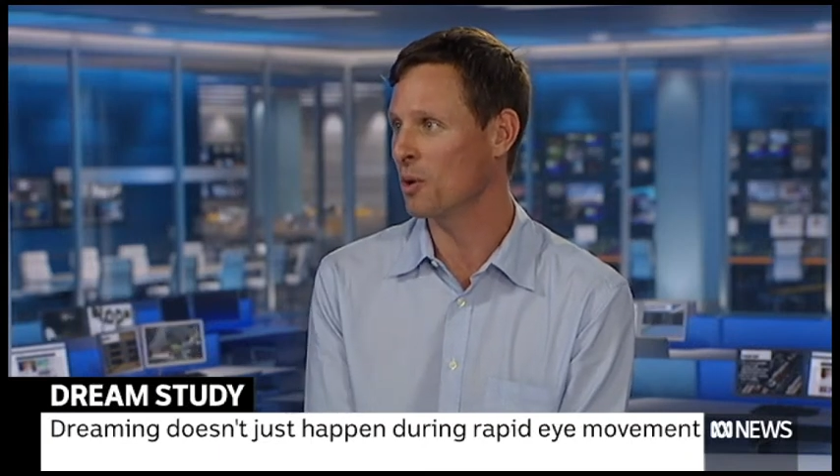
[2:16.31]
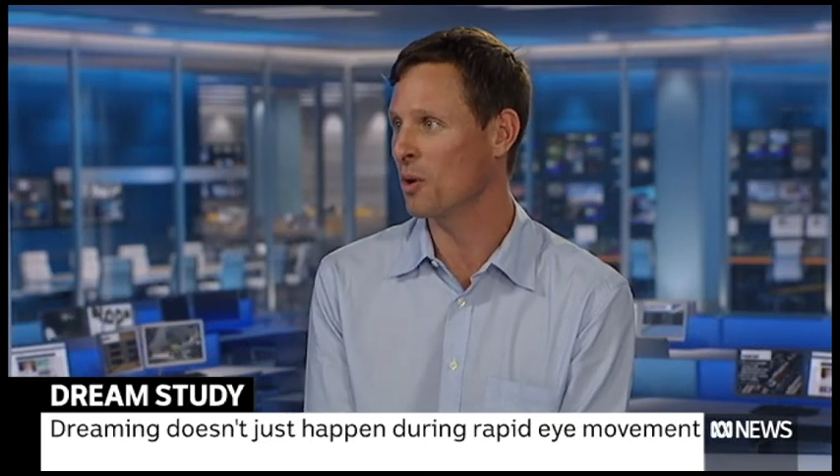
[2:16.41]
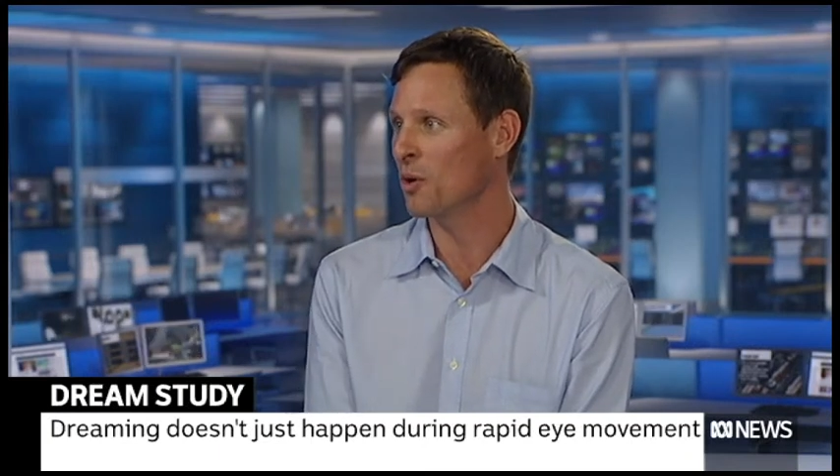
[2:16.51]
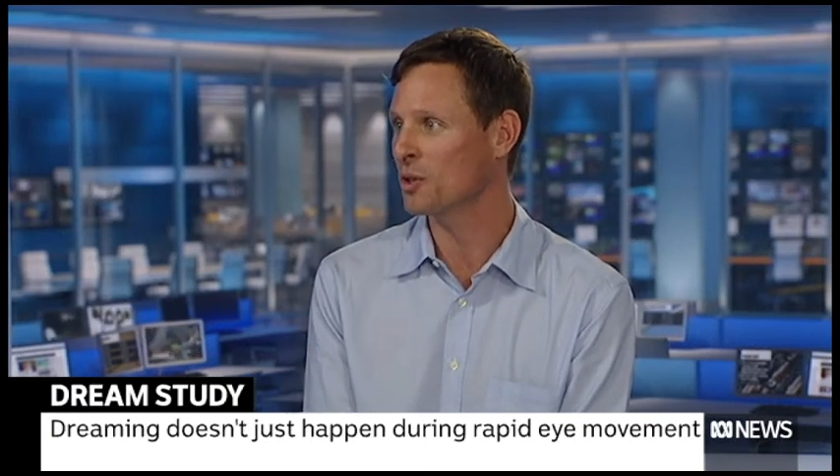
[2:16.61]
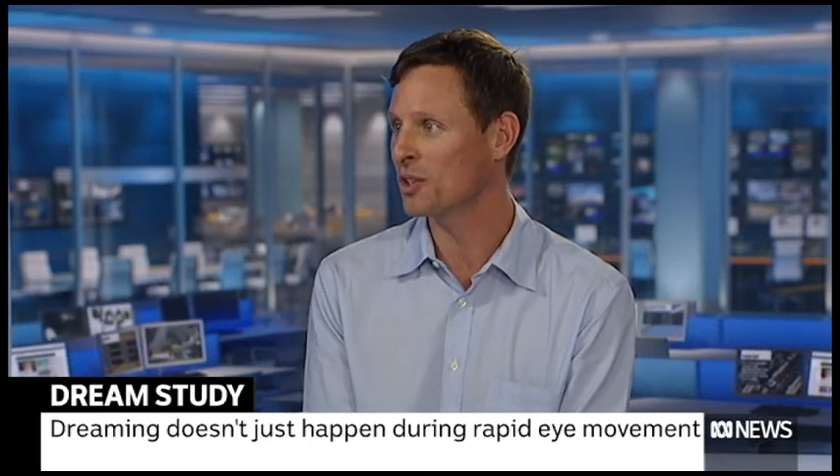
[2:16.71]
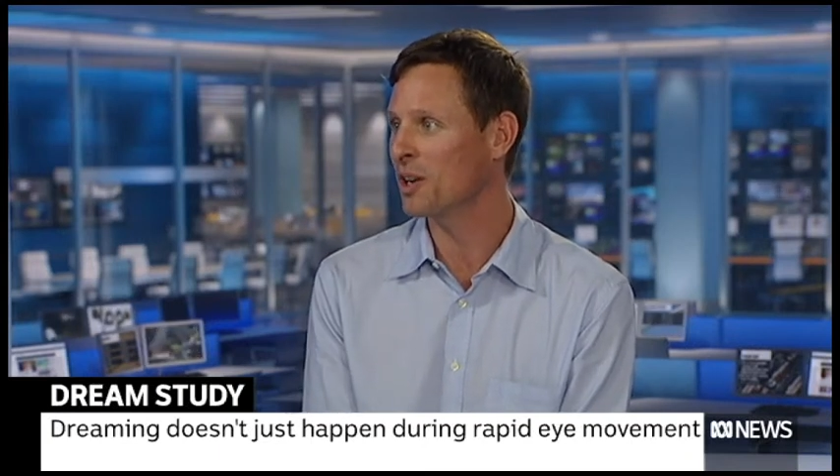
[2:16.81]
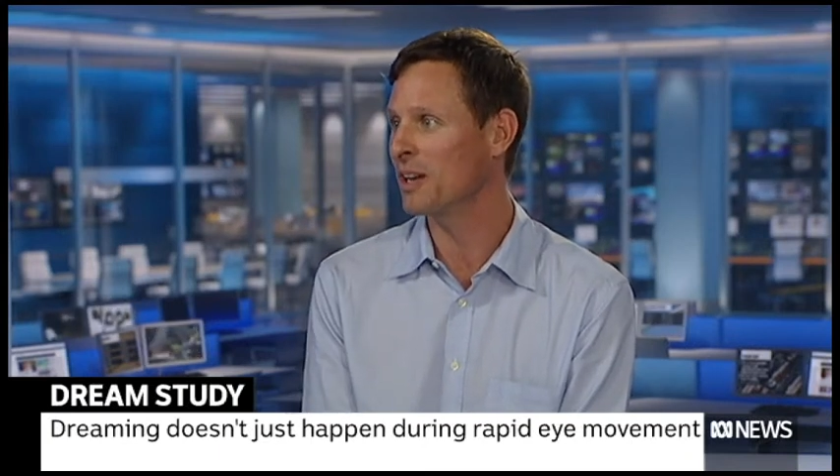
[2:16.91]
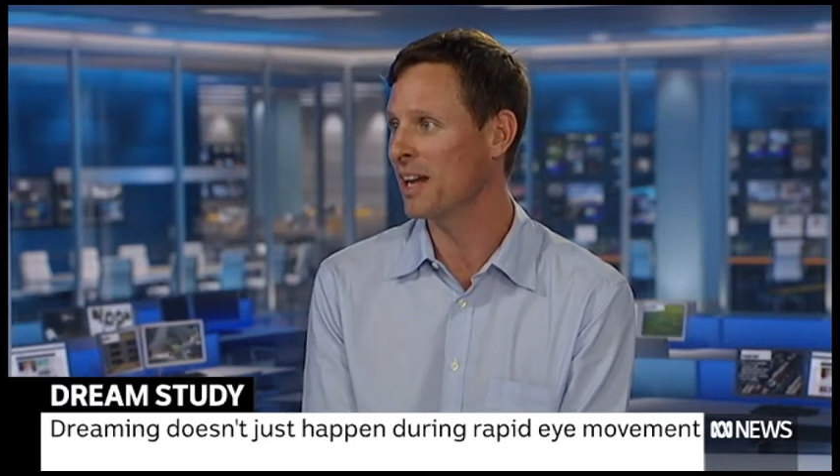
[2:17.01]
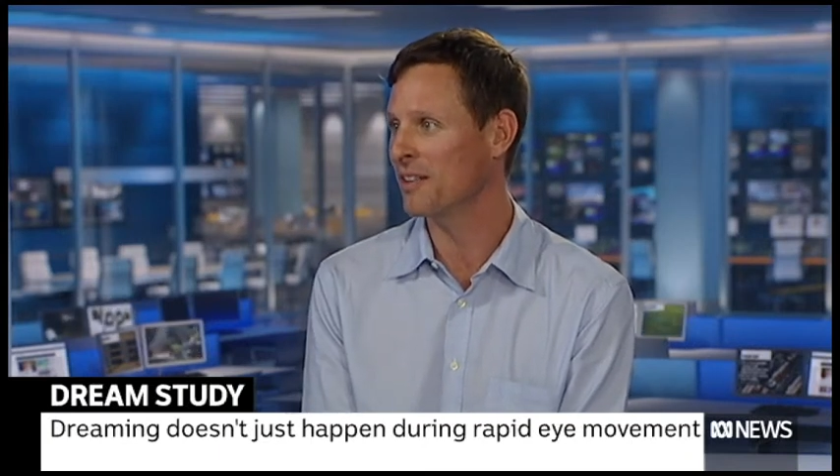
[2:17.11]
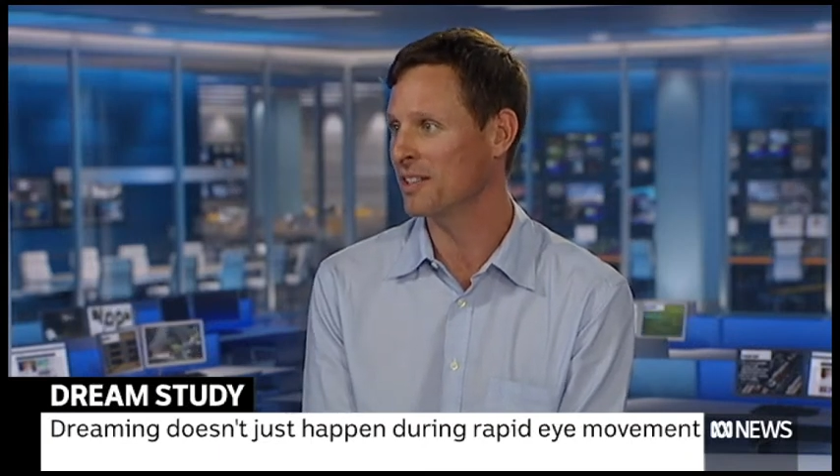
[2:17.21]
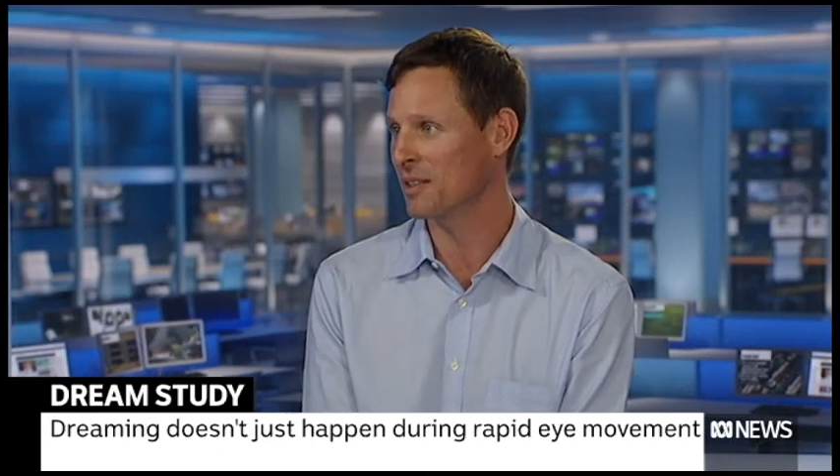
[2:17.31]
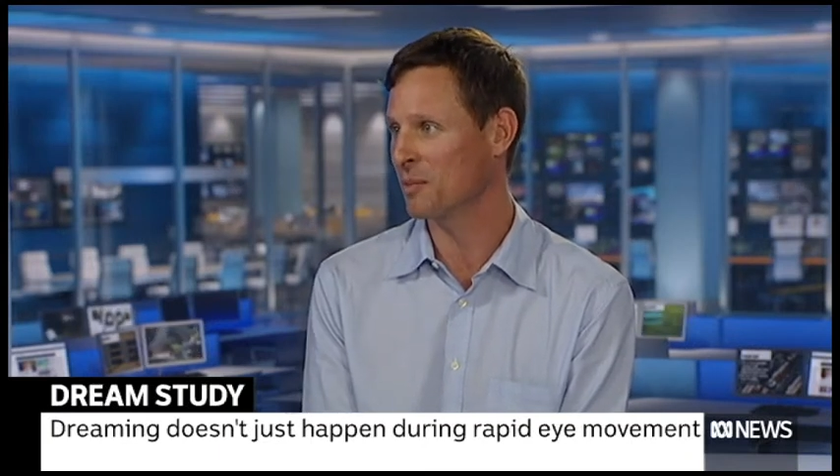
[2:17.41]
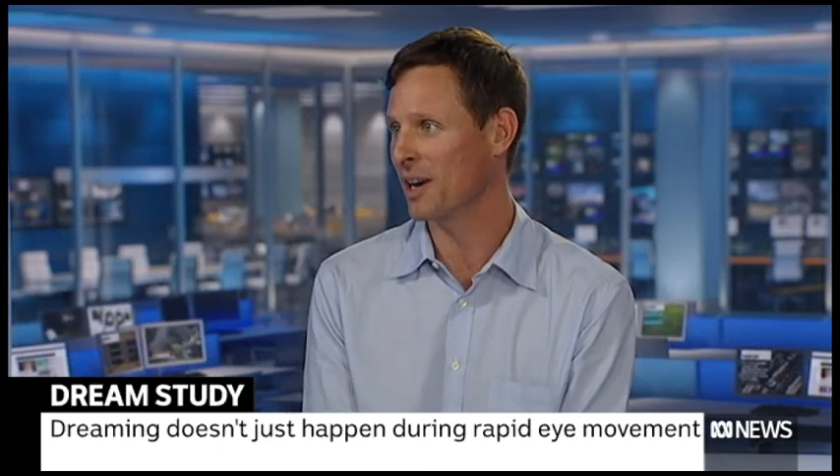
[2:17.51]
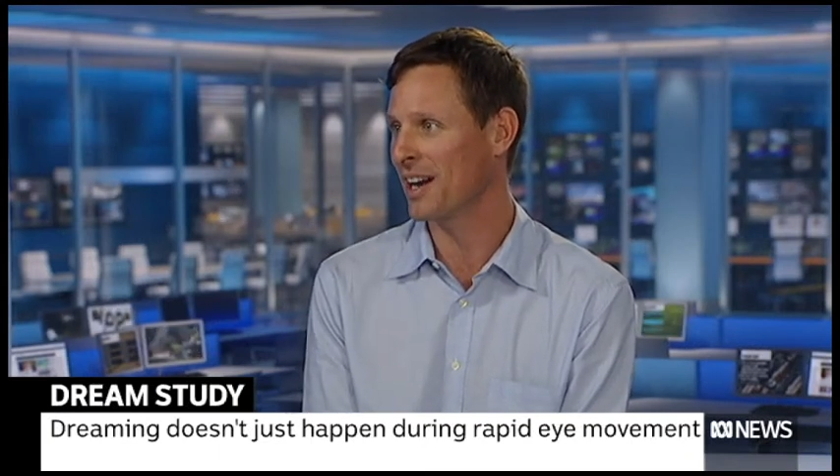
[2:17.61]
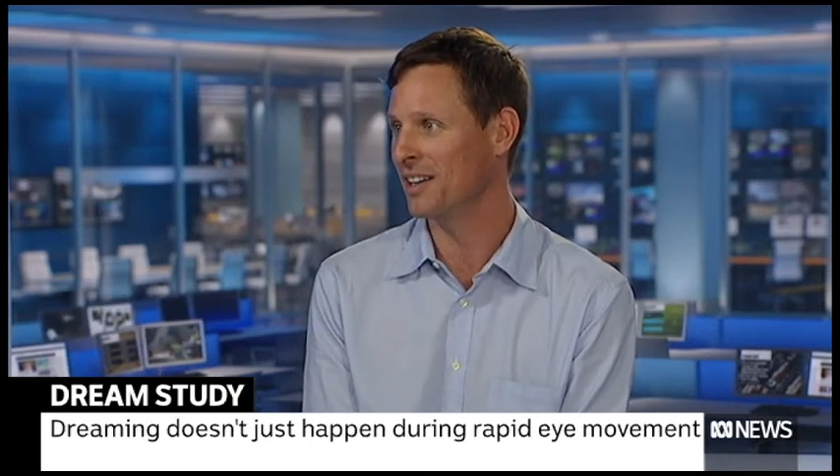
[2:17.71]
or certain areas of the
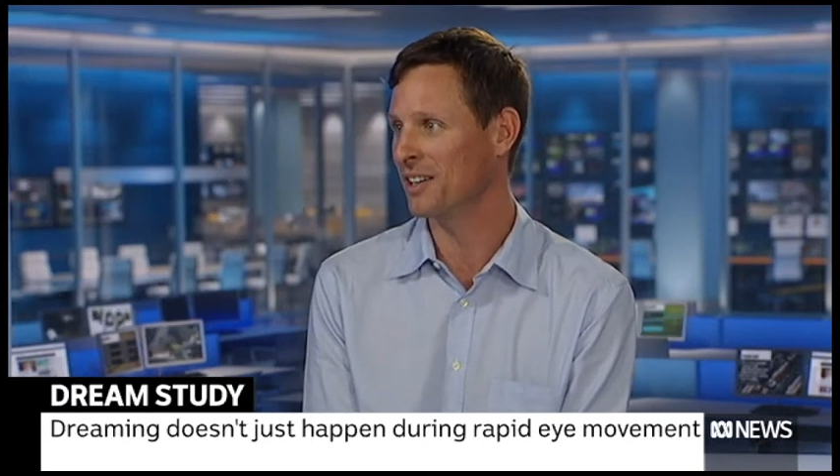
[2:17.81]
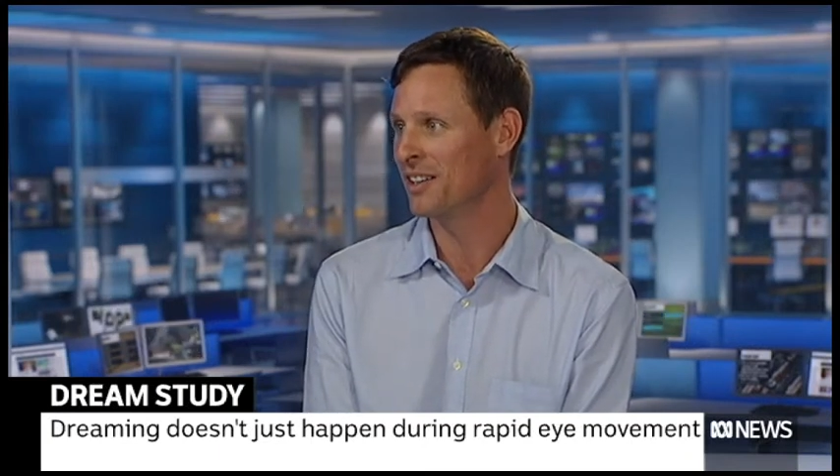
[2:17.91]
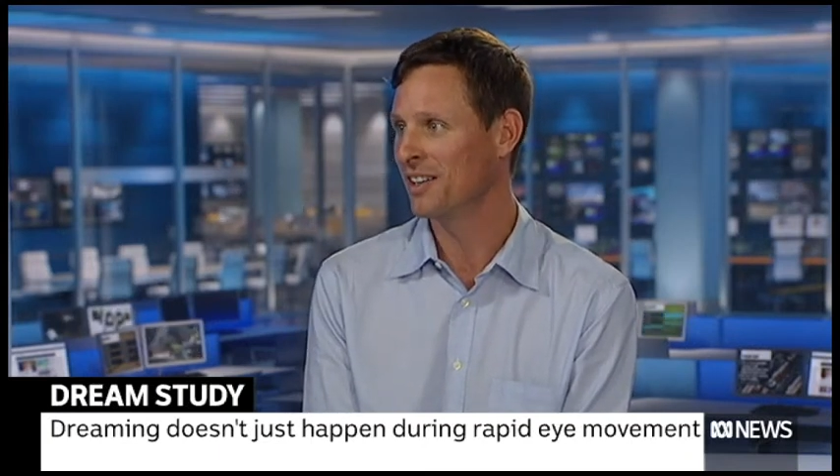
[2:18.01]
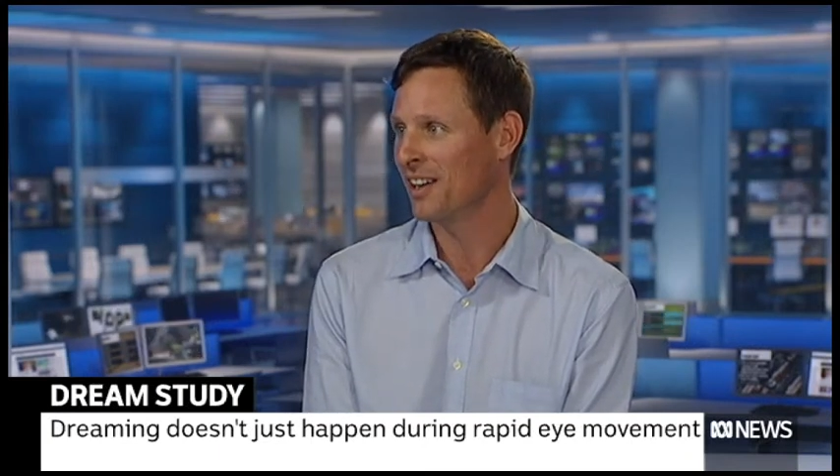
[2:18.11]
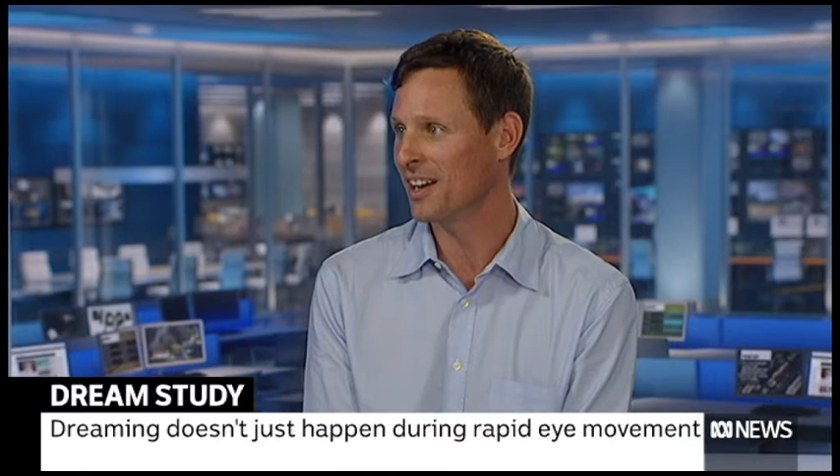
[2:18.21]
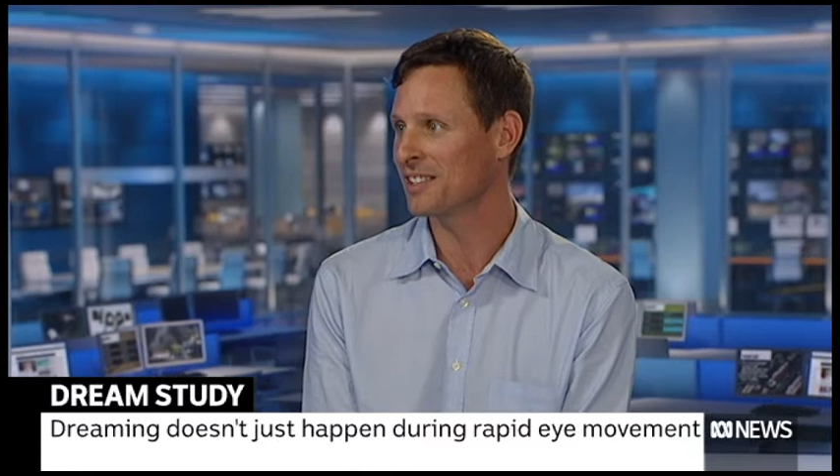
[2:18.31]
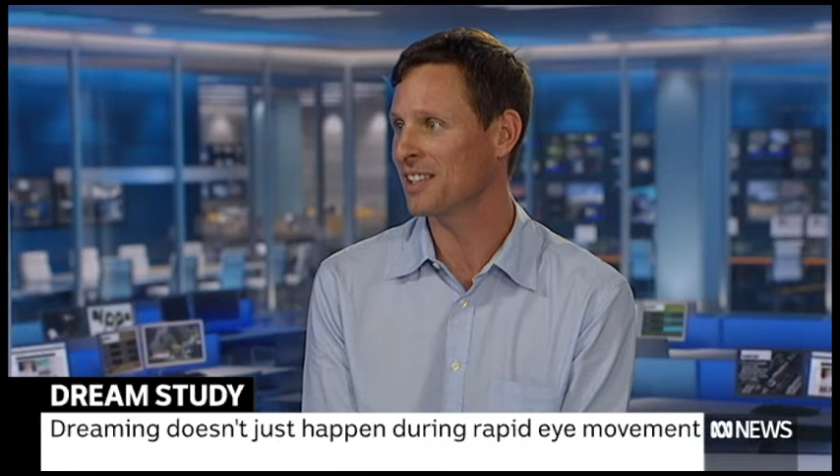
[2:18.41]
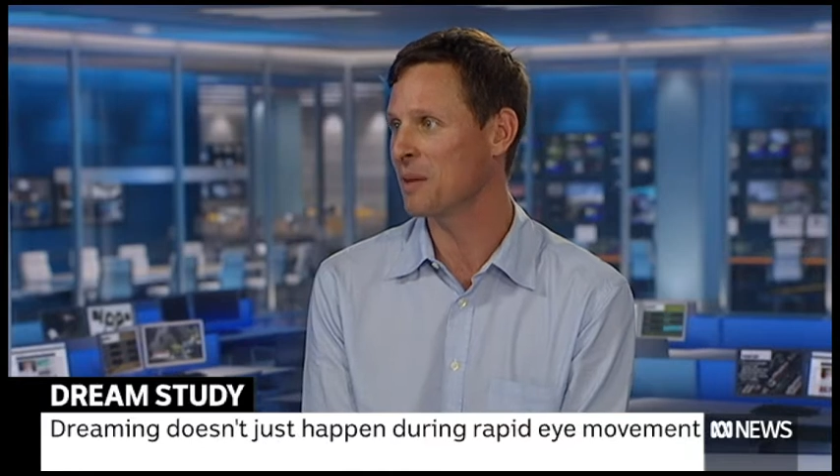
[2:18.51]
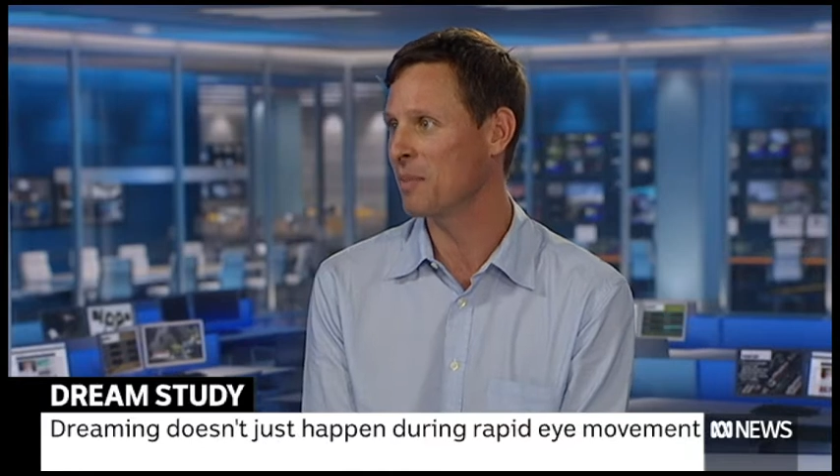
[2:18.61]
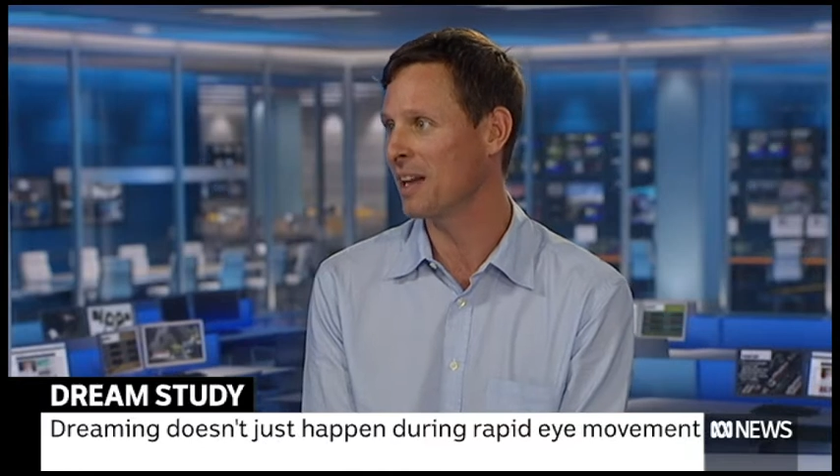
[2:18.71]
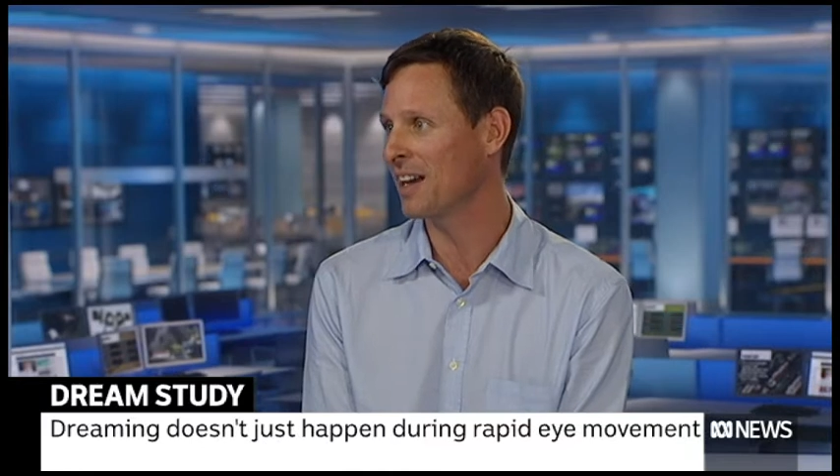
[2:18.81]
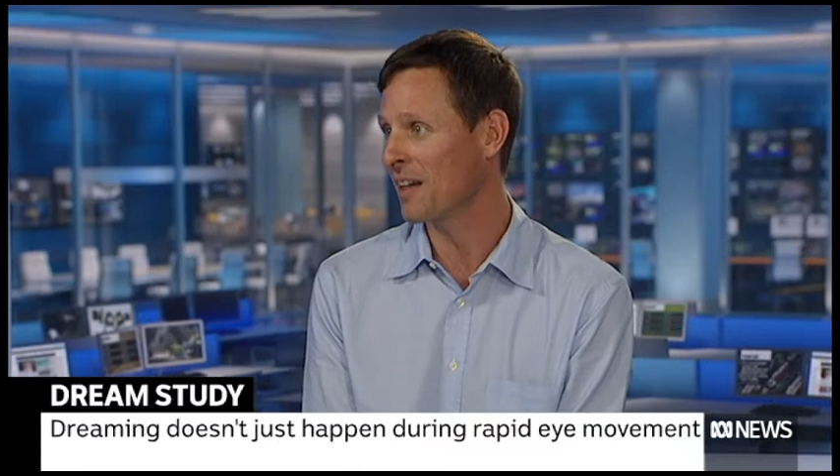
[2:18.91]
brain are sleeping and